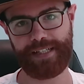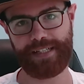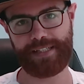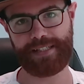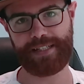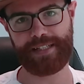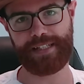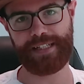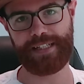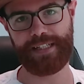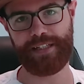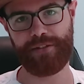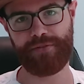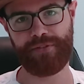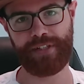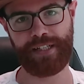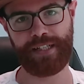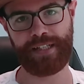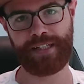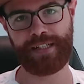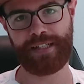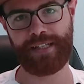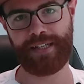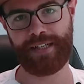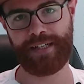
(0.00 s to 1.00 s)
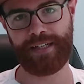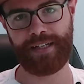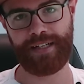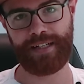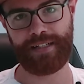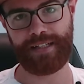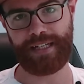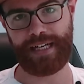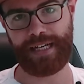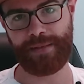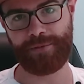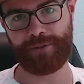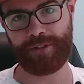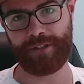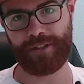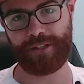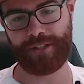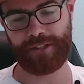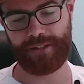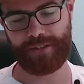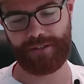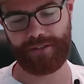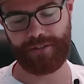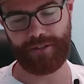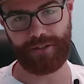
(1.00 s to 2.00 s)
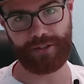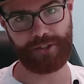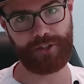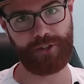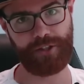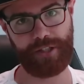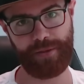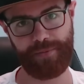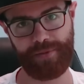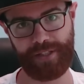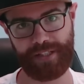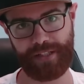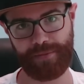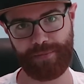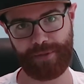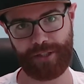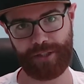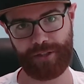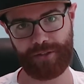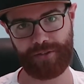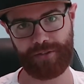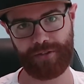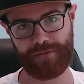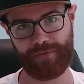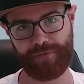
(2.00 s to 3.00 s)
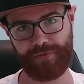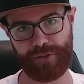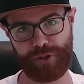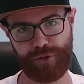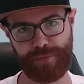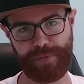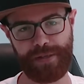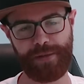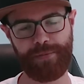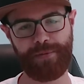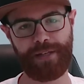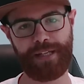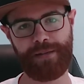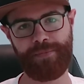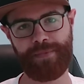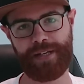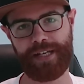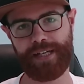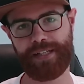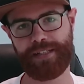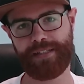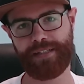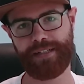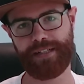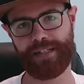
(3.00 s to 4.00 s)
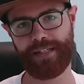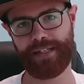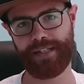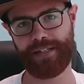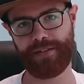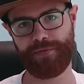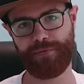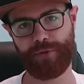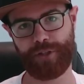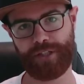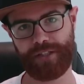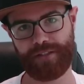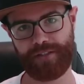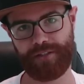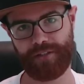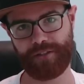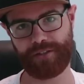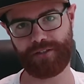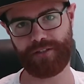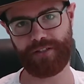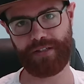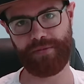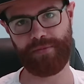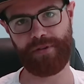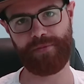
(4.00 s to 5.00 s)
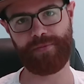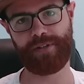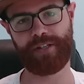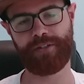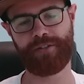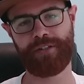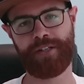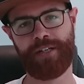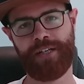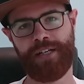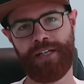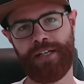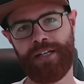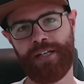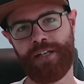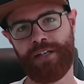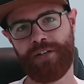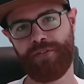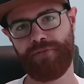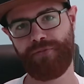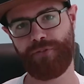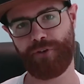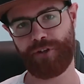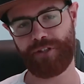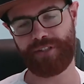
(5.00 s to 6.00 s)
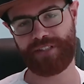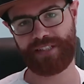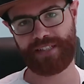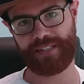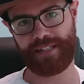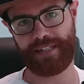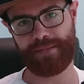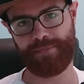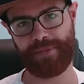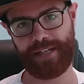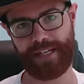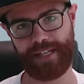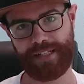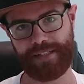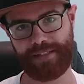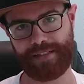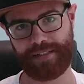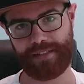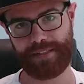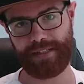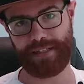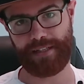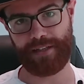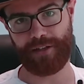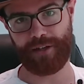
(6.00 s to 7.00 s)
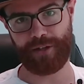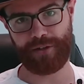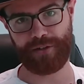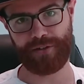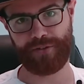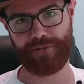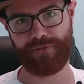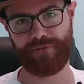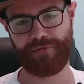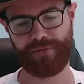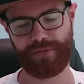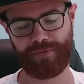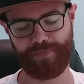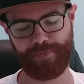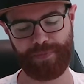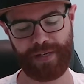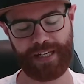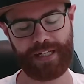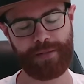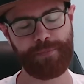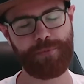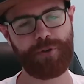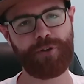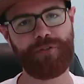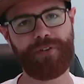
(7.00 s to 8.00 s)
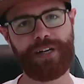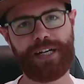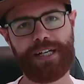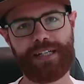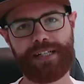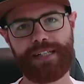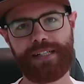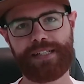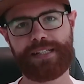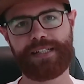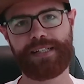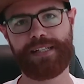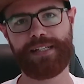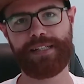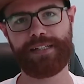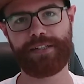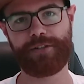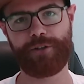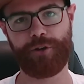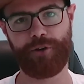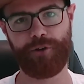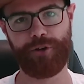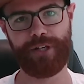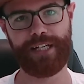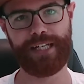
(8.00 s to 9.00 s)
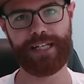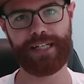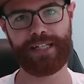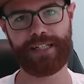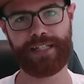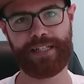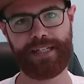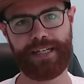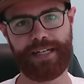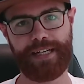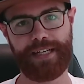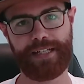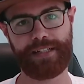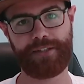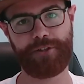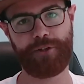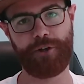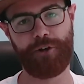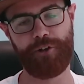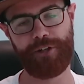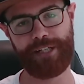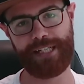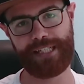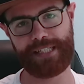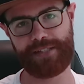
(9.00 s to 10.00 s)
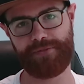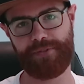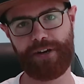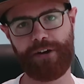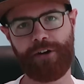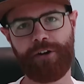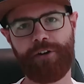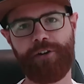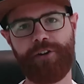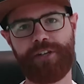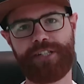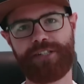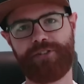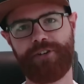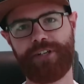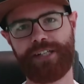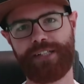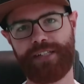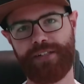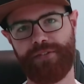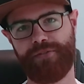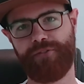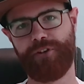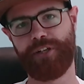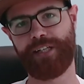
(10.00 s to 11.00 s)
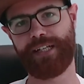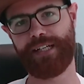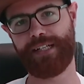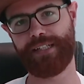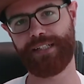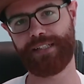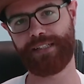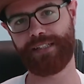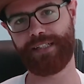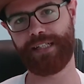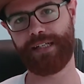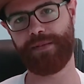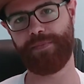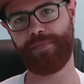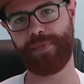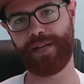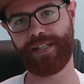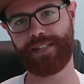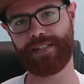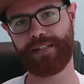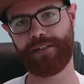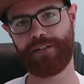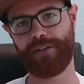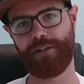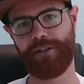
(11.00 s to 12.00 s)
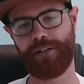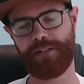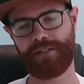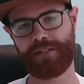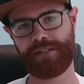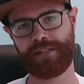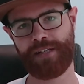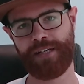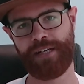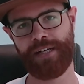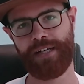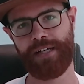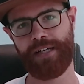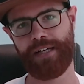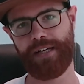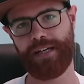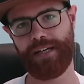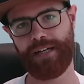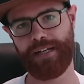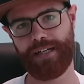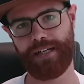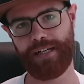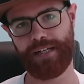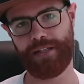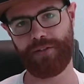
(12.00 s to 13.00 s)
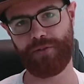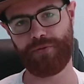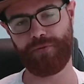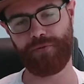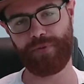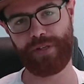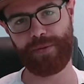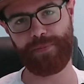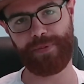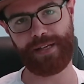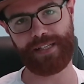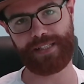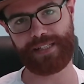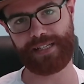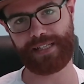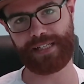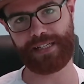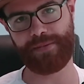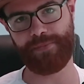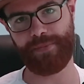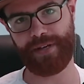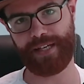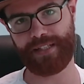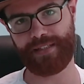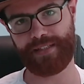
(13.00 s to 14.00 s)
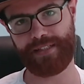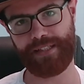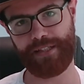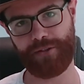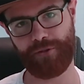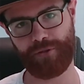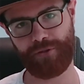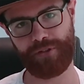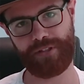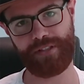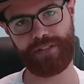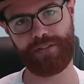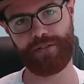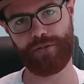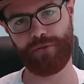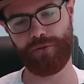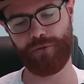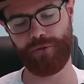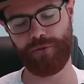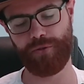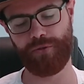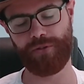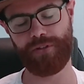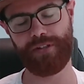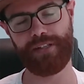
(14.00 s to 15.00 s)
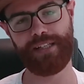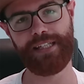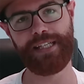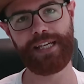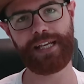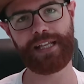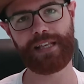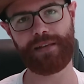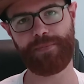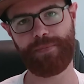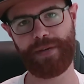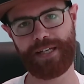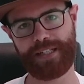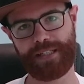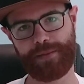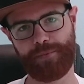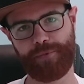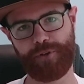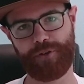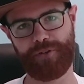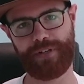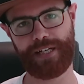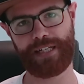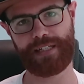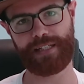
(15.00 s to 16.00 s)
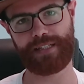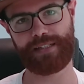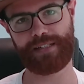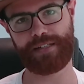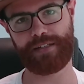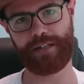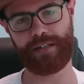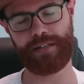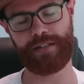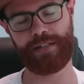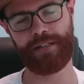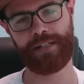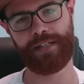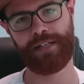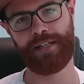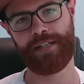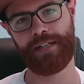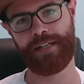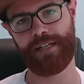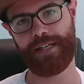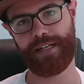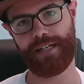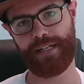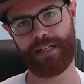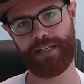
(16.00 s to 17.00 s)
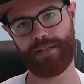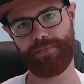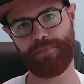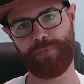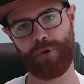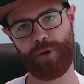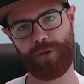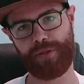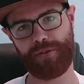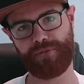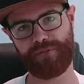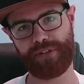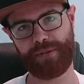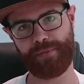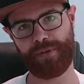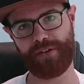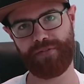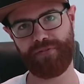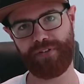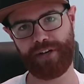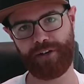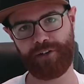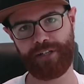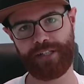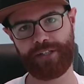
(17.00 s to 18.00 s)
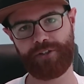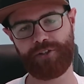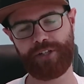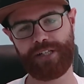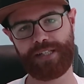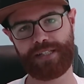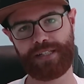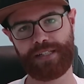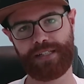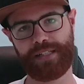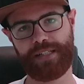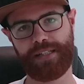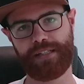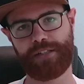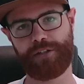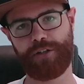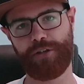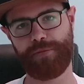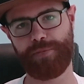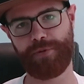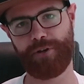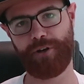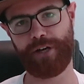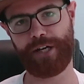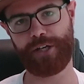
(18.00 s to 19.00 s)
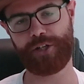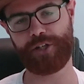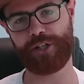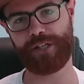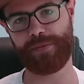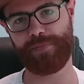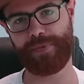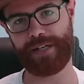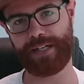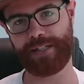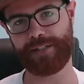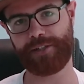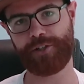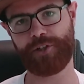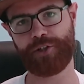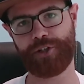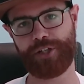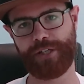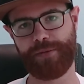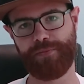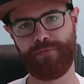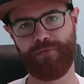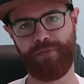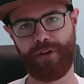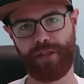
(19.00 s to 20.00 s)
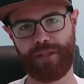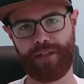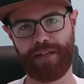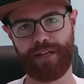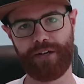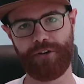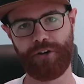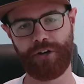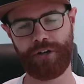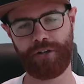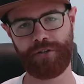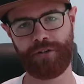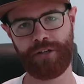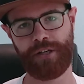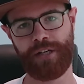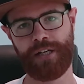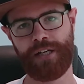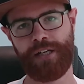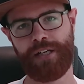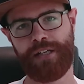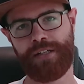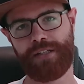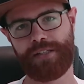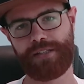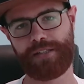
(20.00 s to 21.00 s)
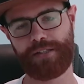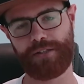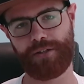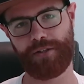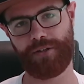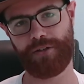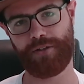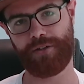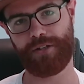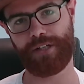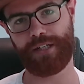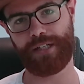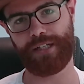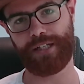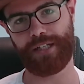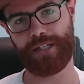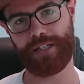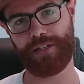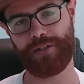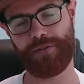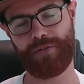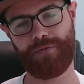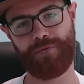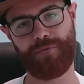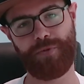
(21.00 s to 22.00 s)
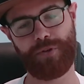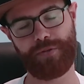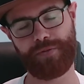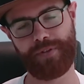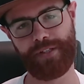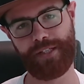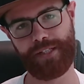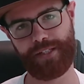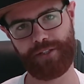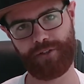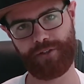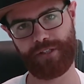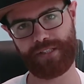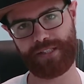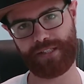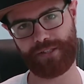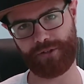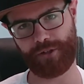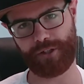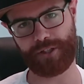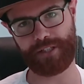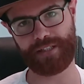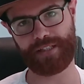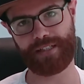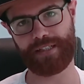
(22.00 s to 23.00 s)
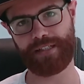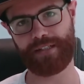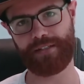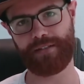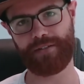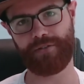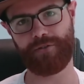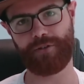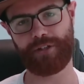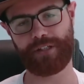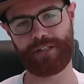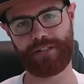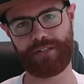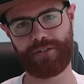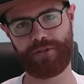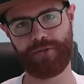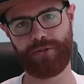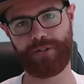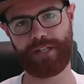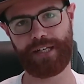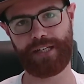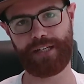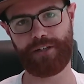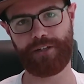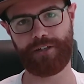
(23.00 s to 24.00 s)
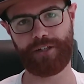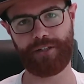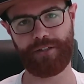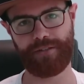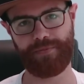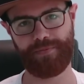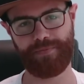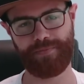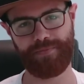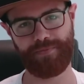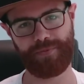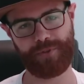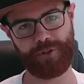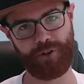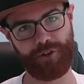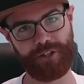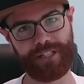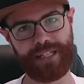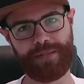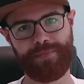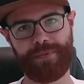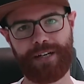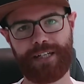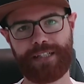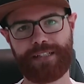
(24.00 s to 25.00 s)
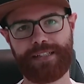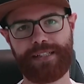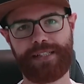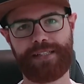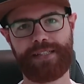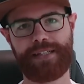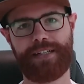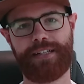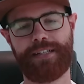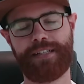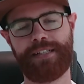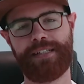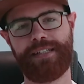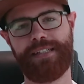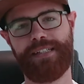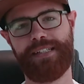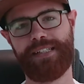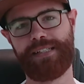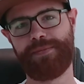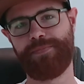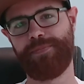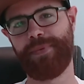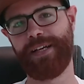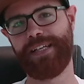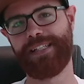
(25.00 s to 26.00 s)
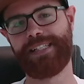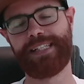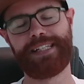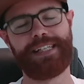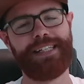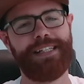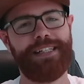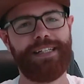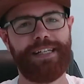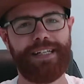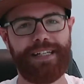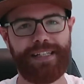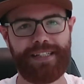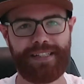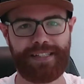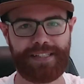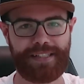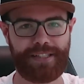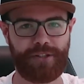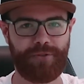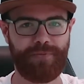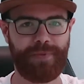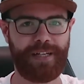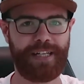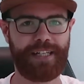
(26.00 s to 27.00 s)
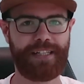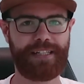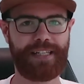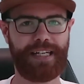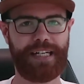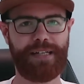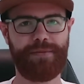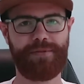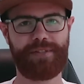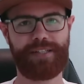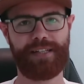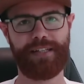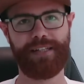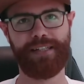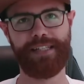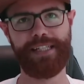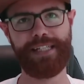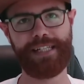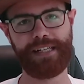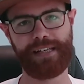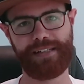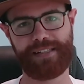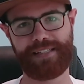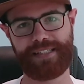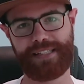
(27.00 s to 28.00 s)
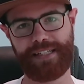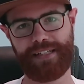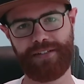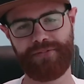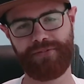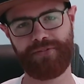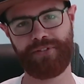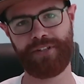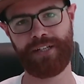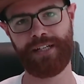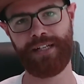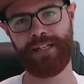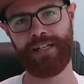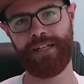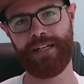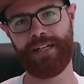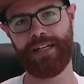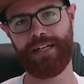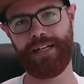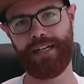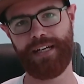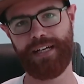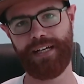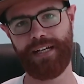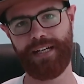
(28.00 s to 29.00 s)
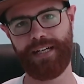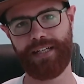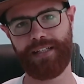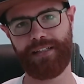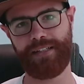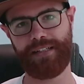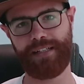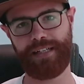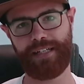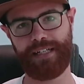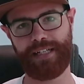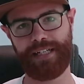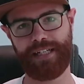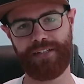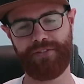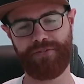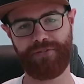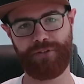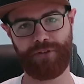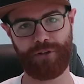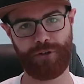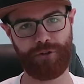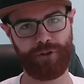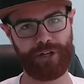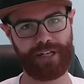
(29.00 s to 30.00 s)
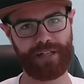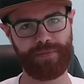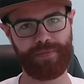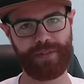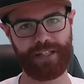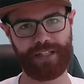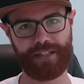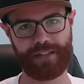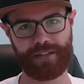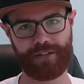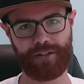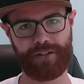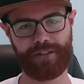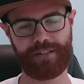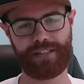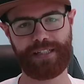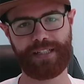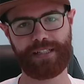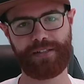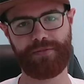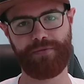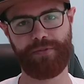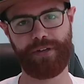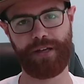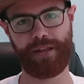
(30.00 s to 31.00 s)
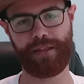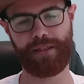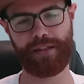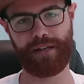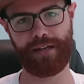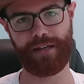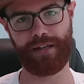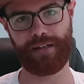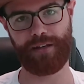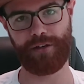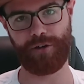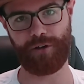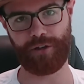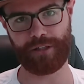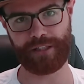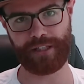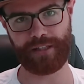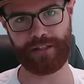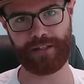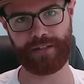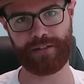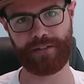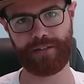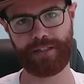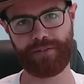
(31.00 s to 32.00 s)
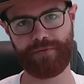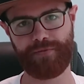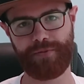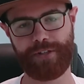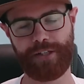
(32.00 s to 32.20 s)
yesterday evening, and I'm gonna talk to you a bit about which people I met and what I talked to them about. First, I met a lot of betting providers in Korea, and Korea is very restrictive regarding their betting laws. And we basically met the only two legal betting providers there. And both of them are very interested in a cooperation and partnership with Hero. So what we need to get sorted in order to get our Korean market started is basically, as so many times, the legal stuff. And I've already been in contact with a lawyer